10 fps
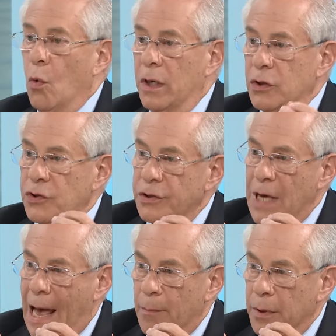One is a
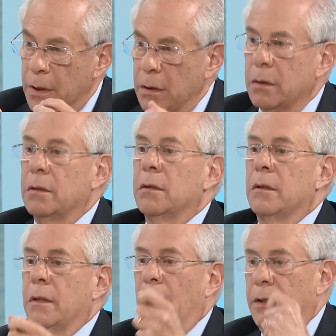tablet
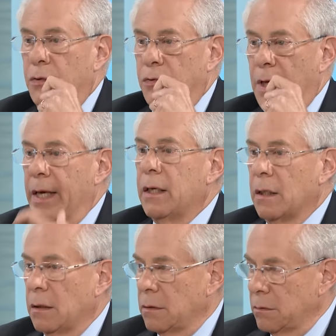that you take, mm-hmm, and